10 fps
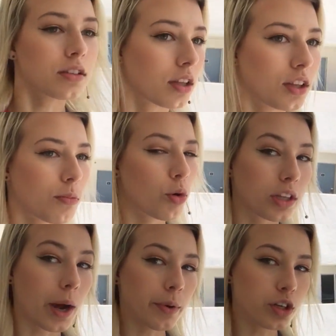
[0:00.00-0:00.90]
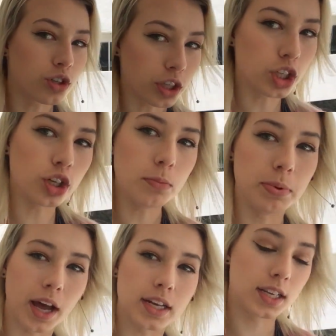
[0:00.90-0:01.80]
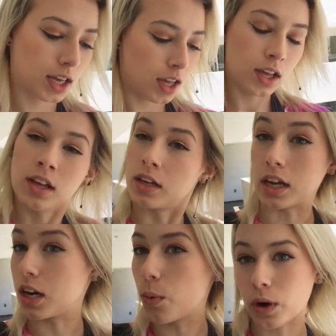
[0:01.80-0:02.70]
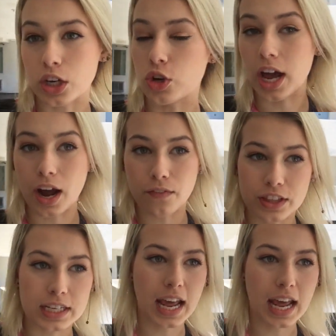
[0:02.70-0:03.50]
It's a little more than I would usually do, but you know, we're gonna try it out for the